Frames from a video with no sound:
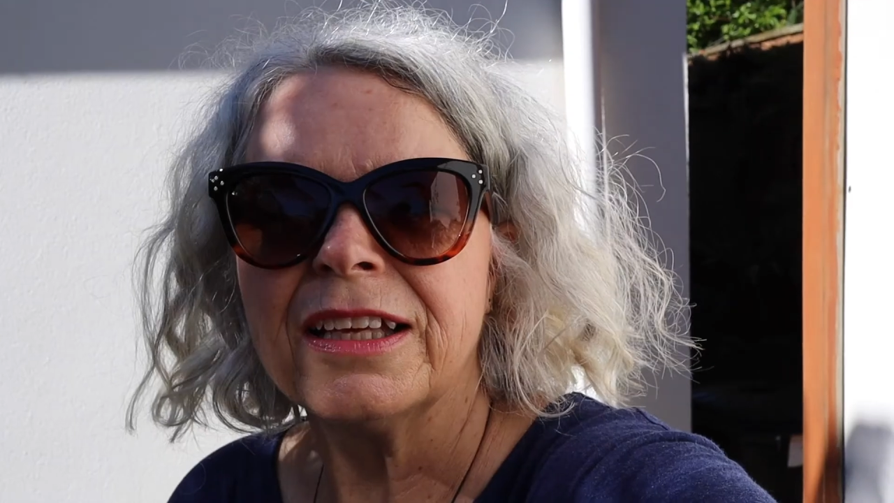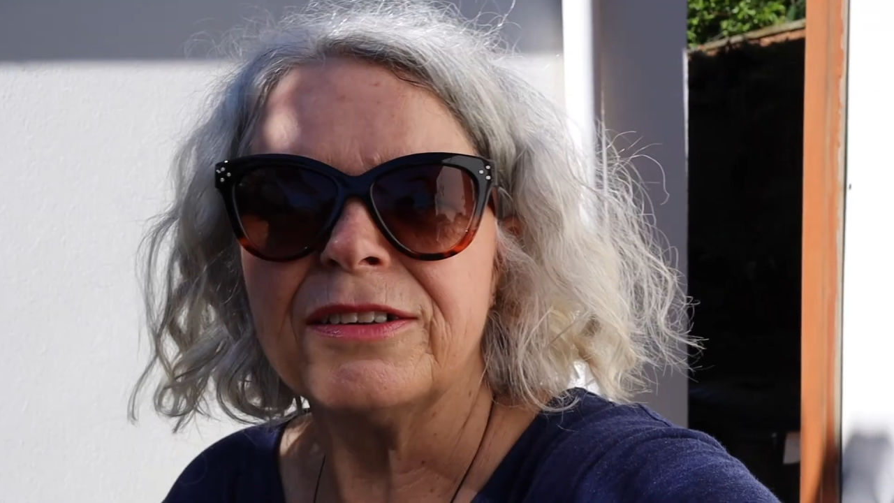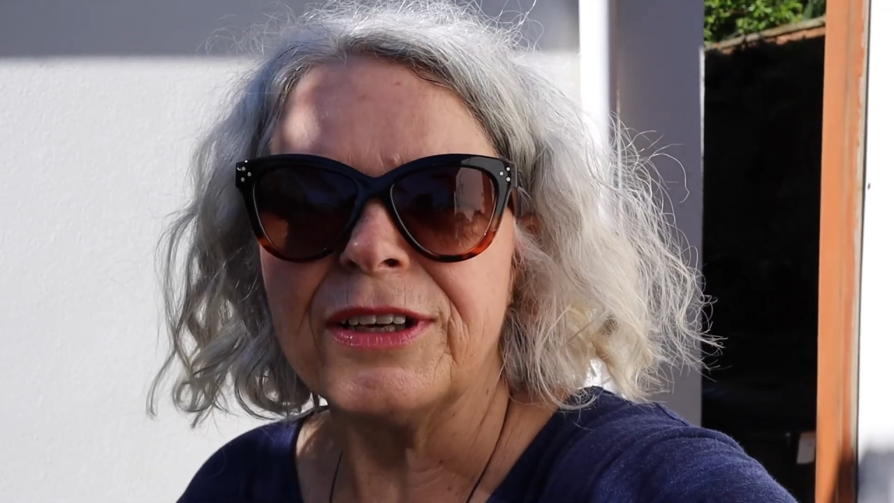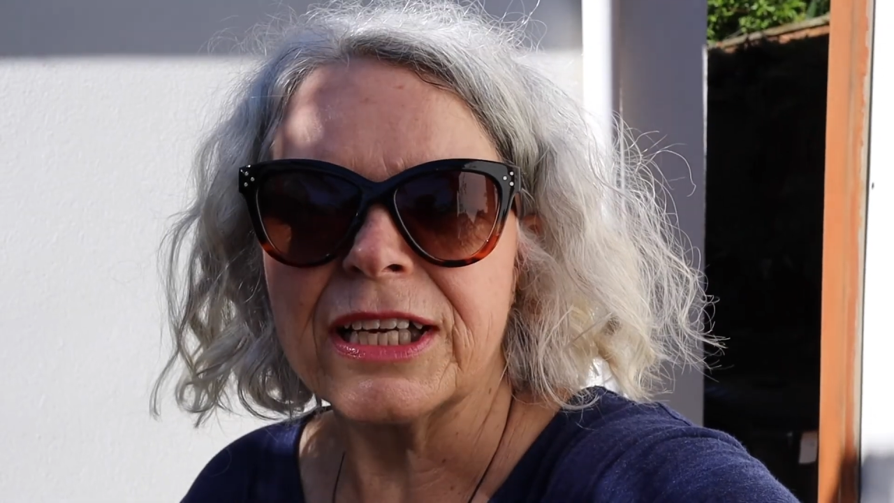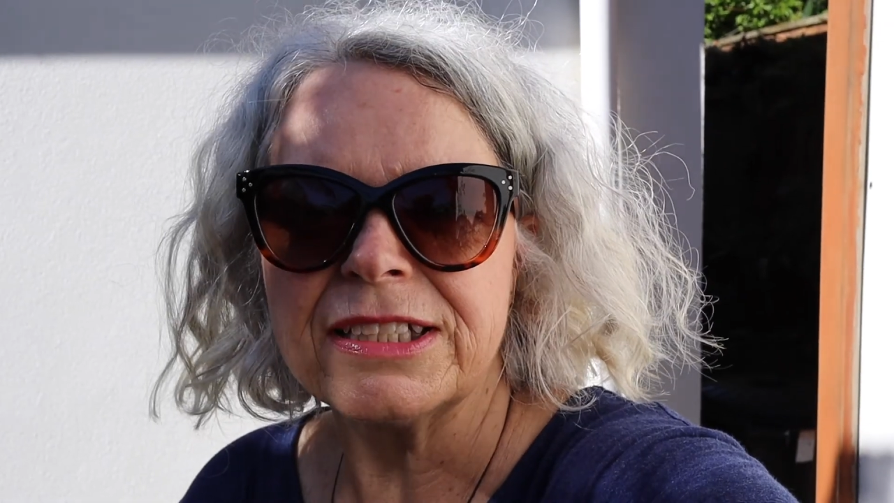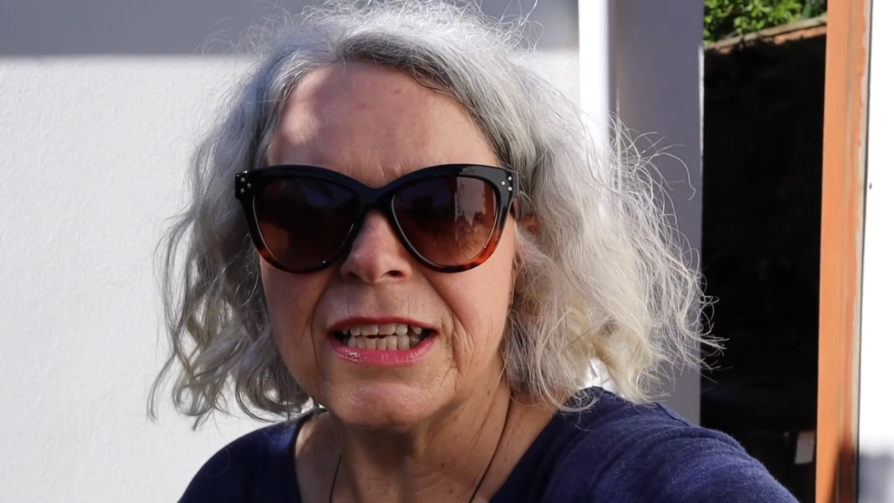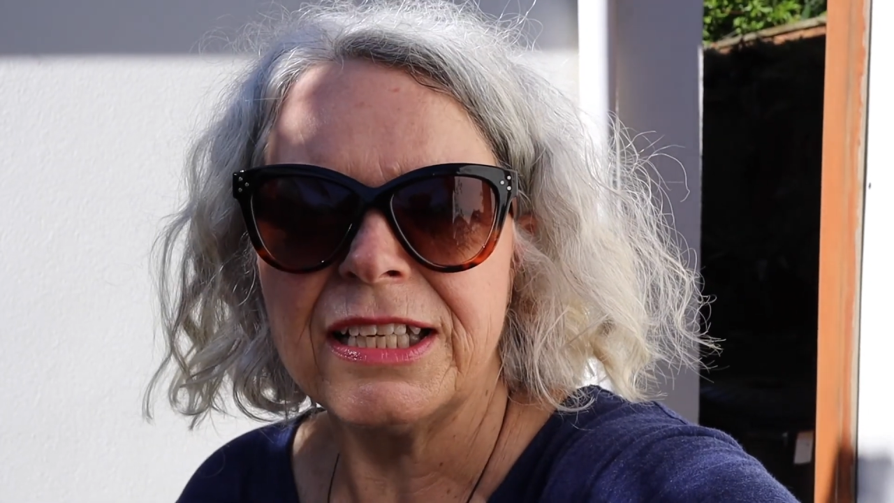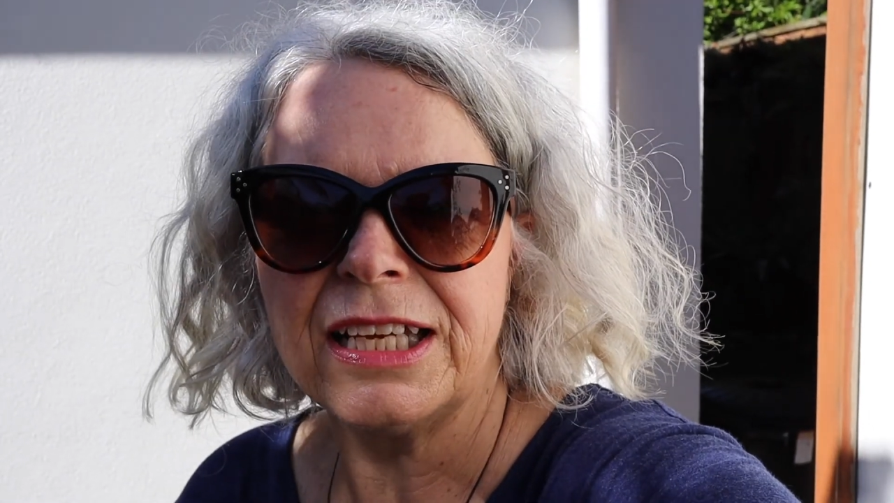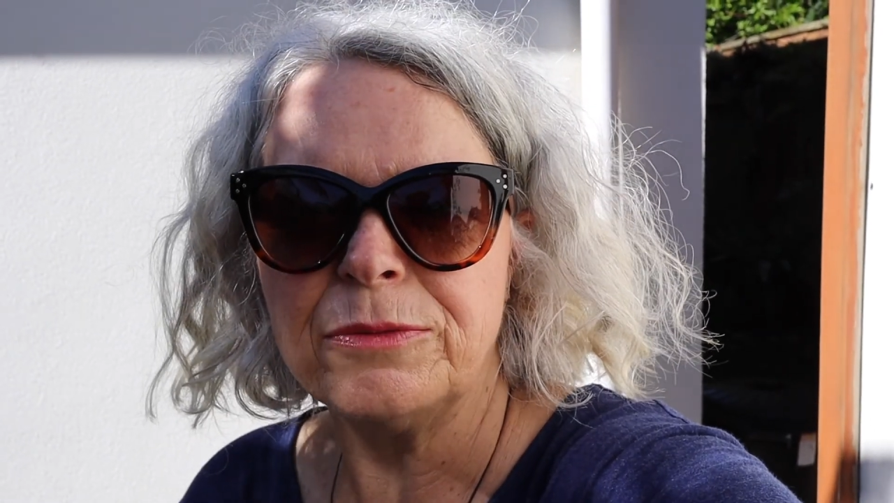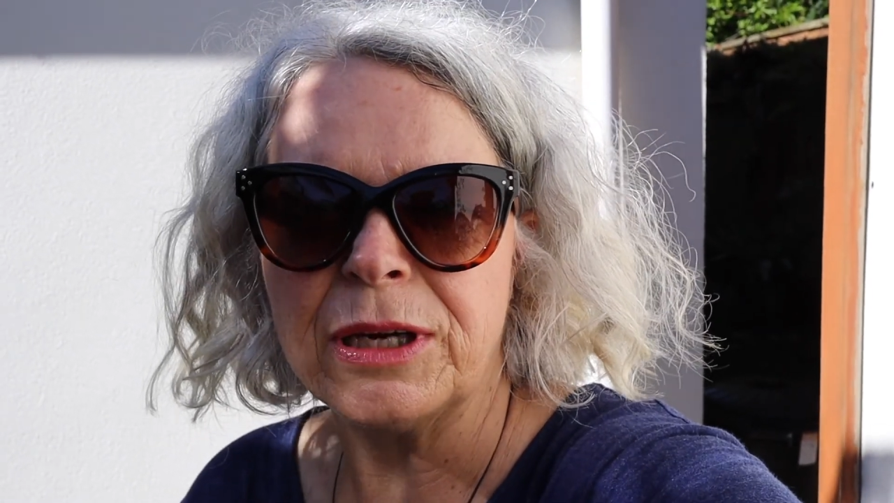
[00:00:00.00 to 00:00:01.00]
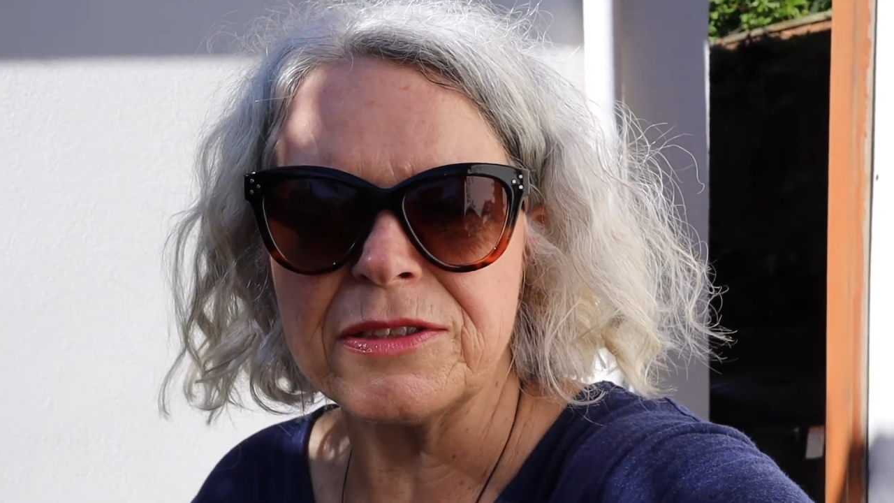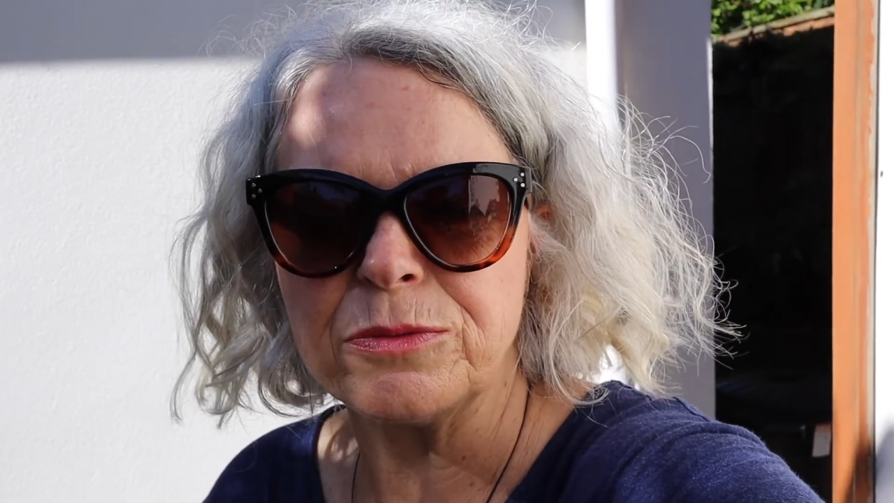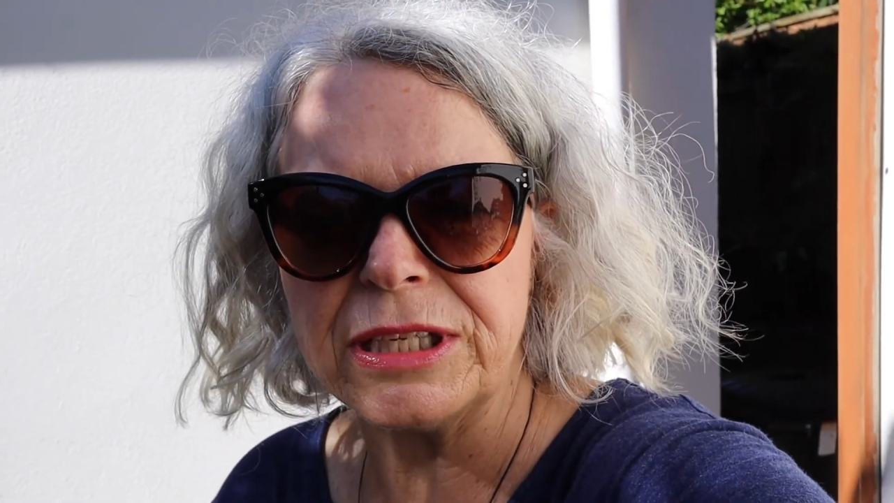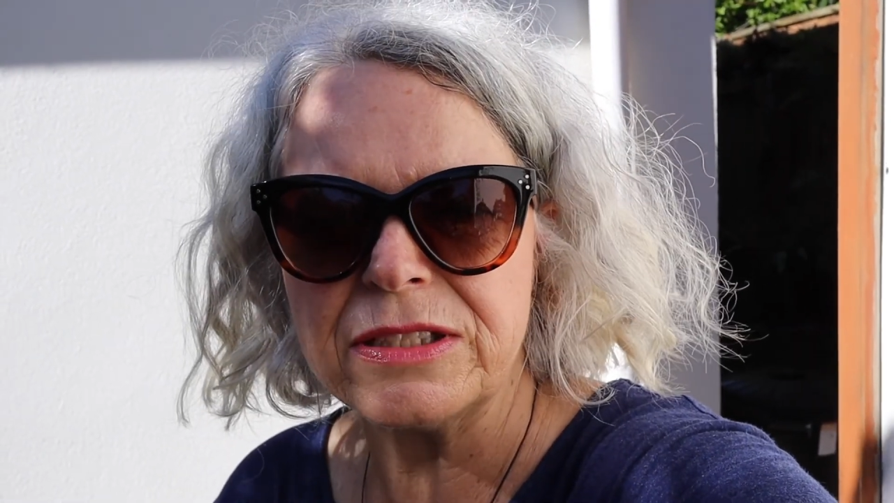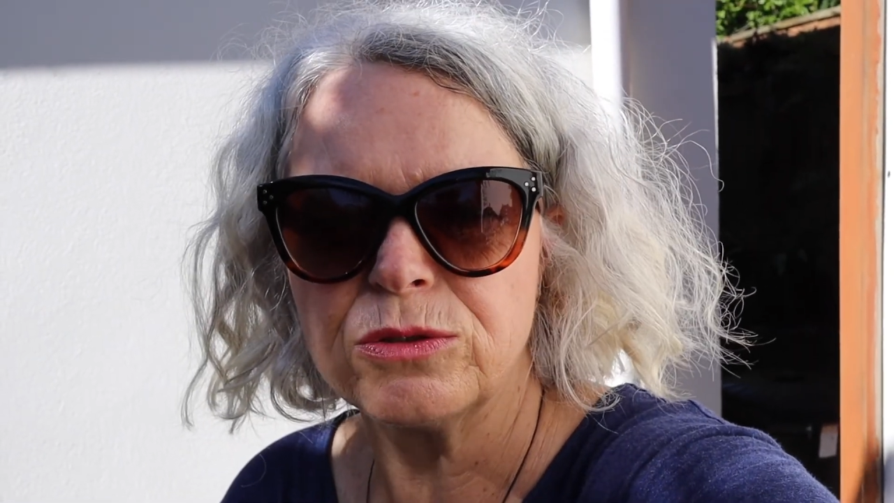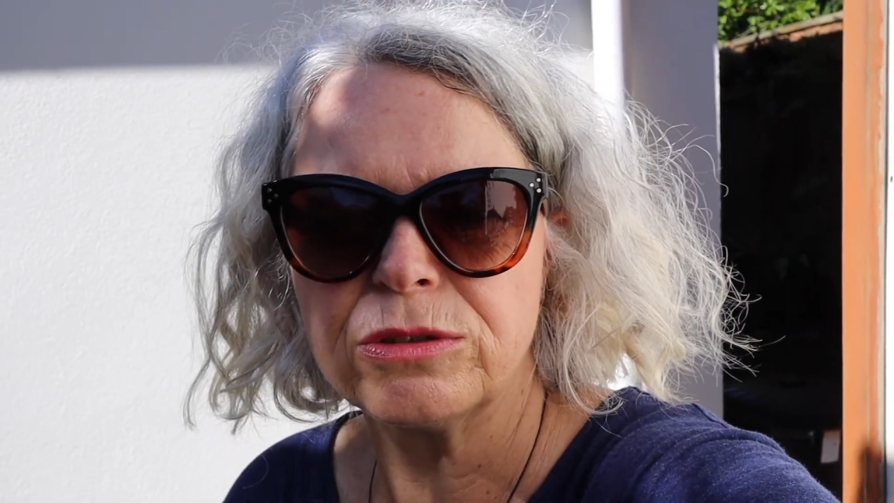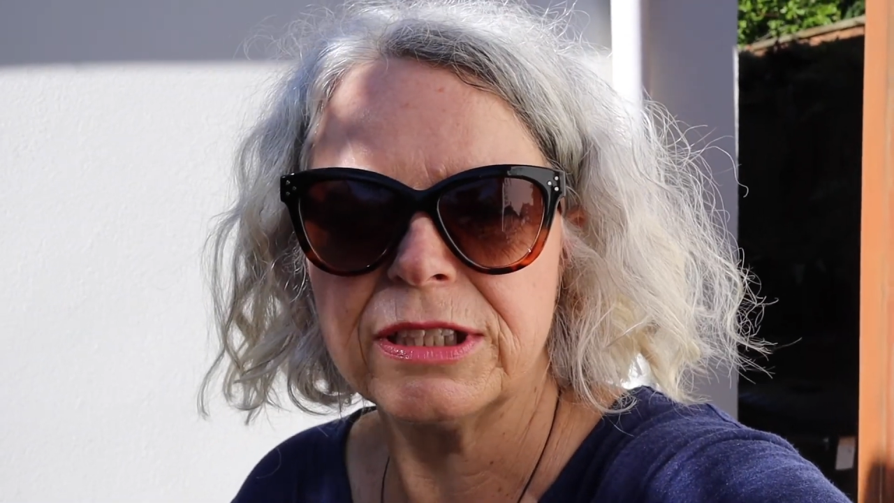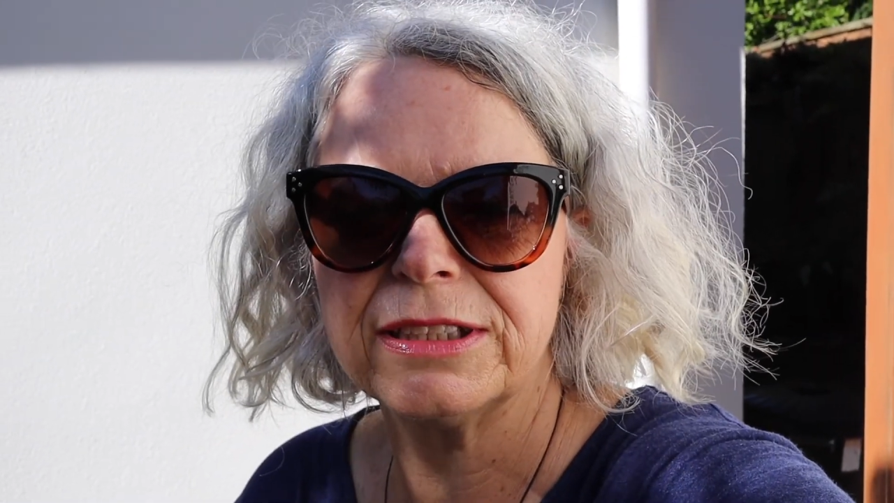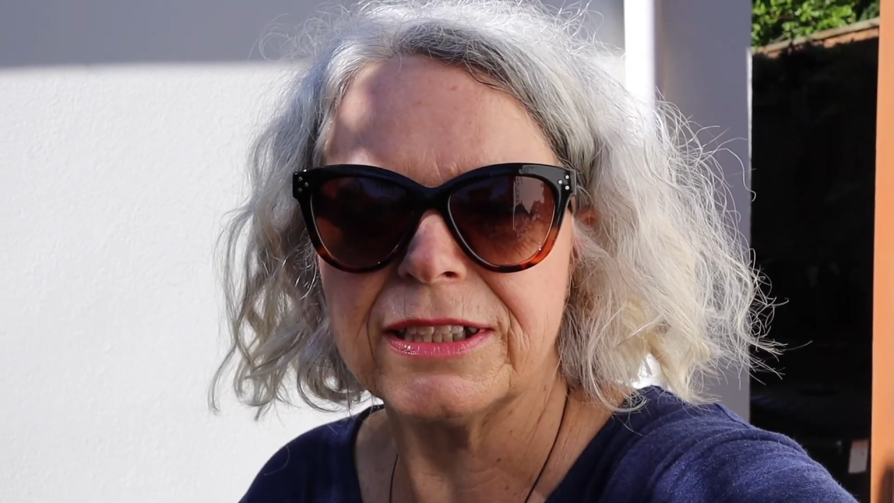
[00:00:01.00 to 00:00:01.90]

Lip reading: Whakatane, once we saw it,